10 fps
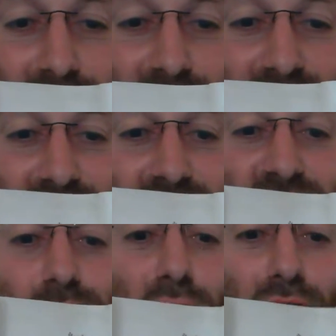We see
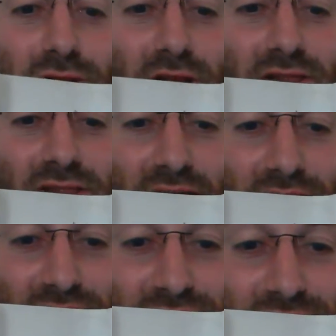small
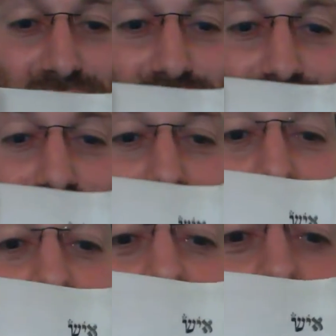letters. Look at
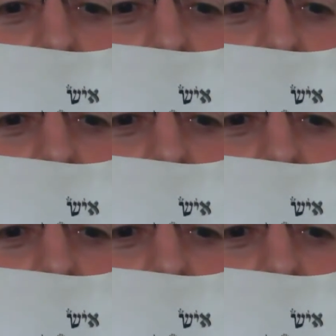this.